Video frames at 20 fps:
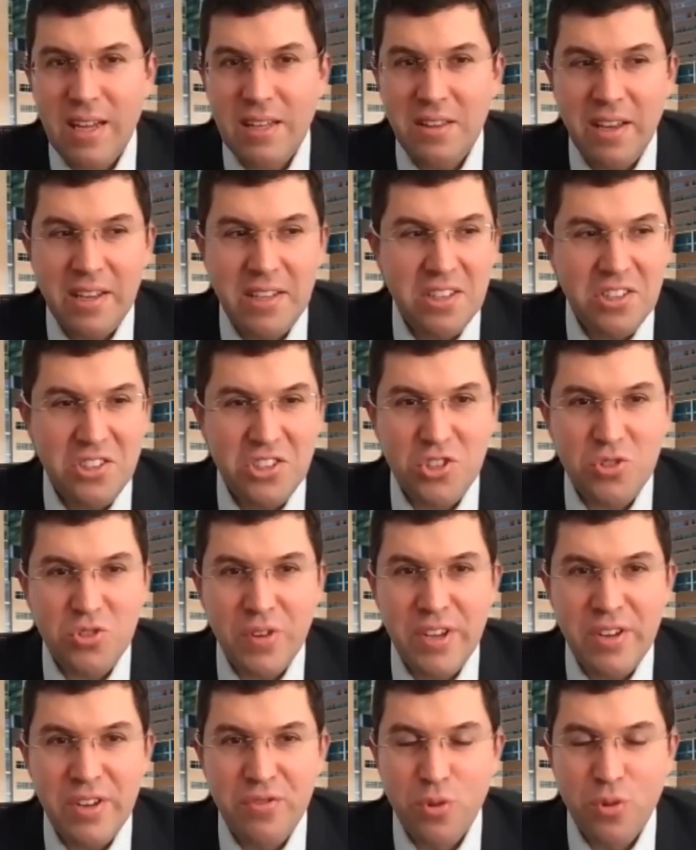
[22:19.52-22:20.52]
I'd like to just
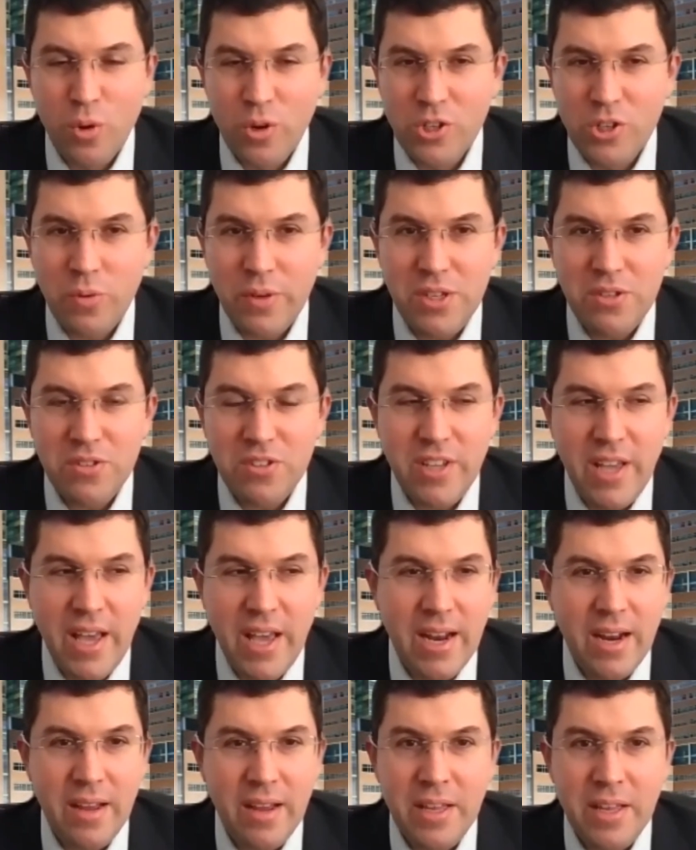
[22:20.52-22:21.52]
reinforce what you
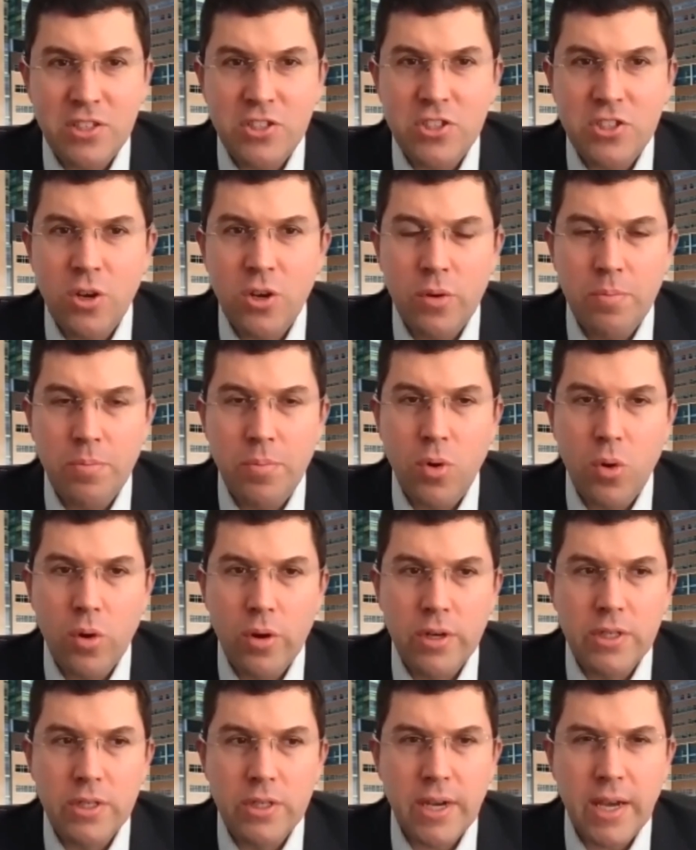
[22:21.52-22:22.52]
said. It's so
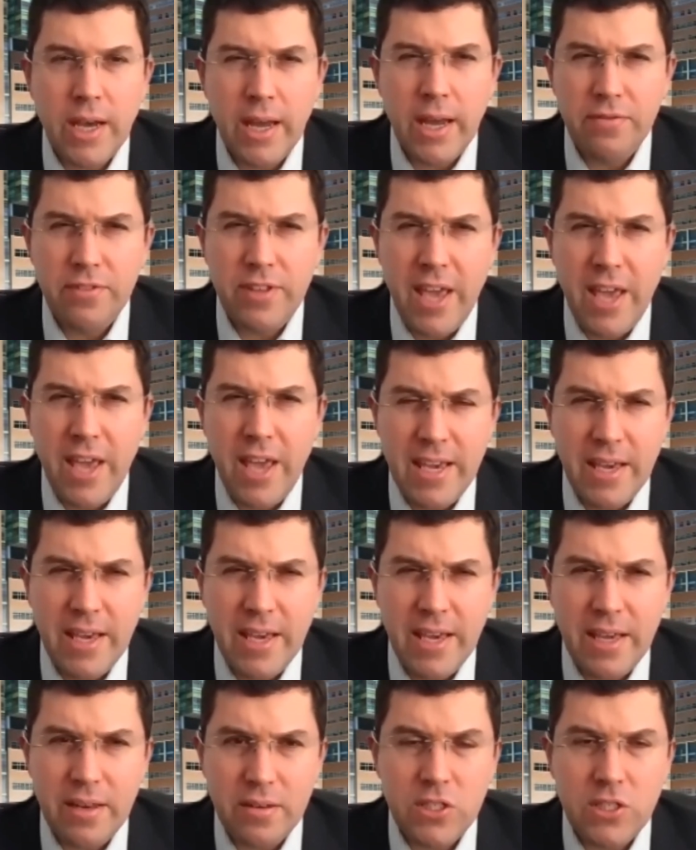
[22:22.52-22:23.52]
important to kind of take
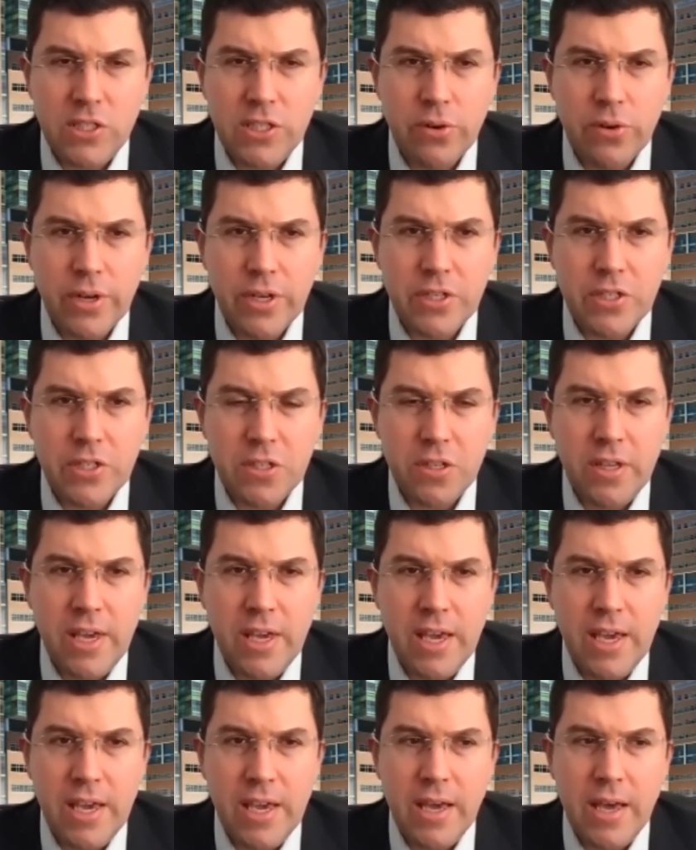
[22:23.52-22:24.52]
it
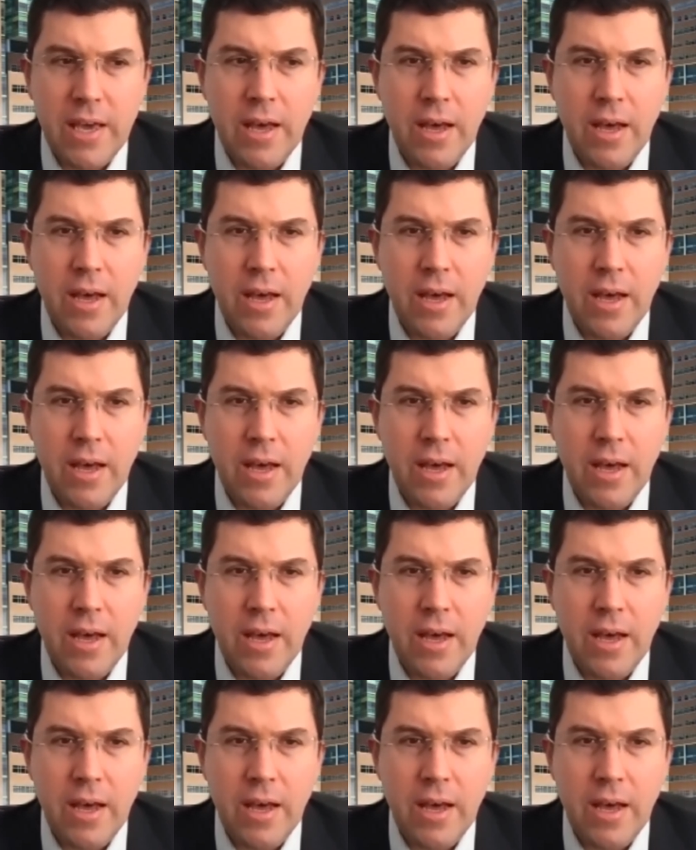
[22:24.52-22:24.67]
seriously.